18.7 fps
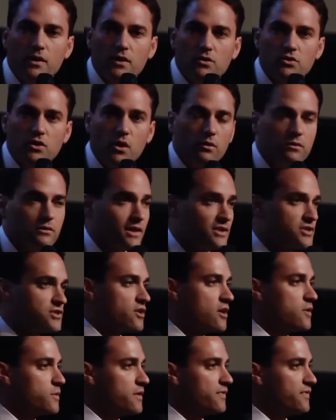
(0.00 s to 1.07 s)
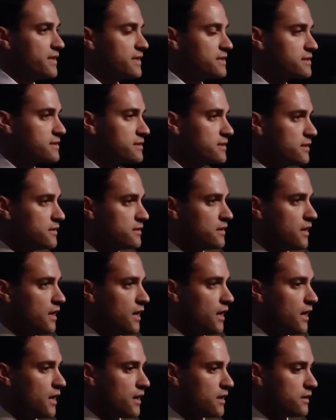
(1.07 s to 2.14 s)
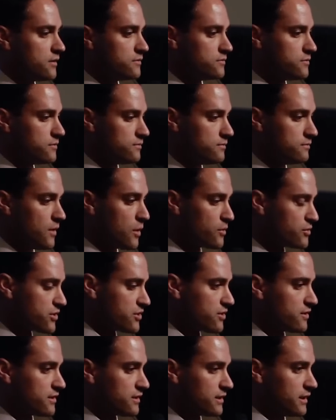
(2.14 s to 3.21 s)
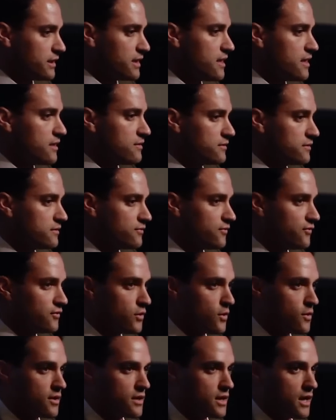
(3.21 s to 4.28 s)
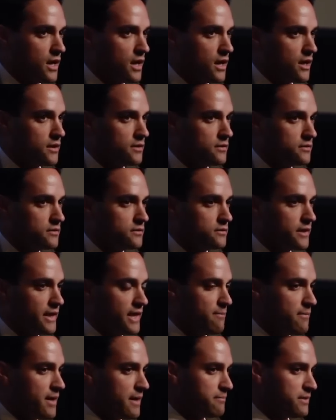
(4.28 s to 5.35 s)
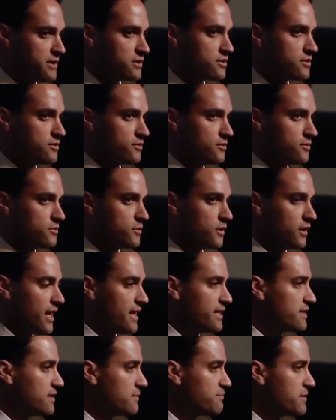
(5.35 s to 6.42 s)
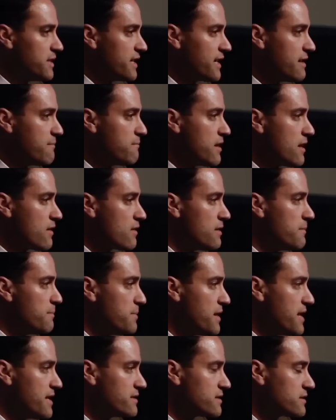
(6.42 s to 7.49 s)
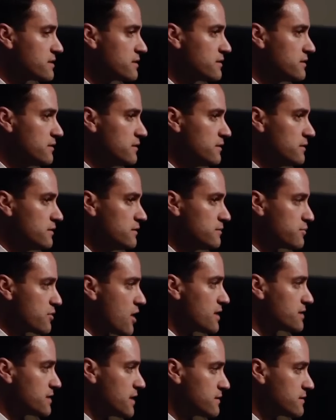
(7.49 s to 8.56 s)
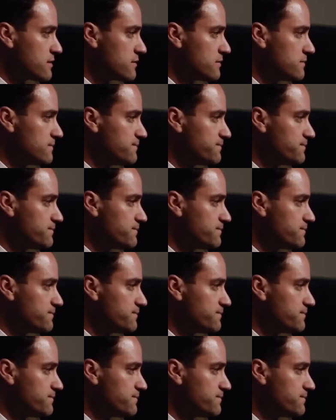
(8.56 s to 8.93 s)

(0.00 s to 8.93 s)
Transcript: So let's start with this. Most certainly, Florida and Amendment 2 will end up being a merit-based process.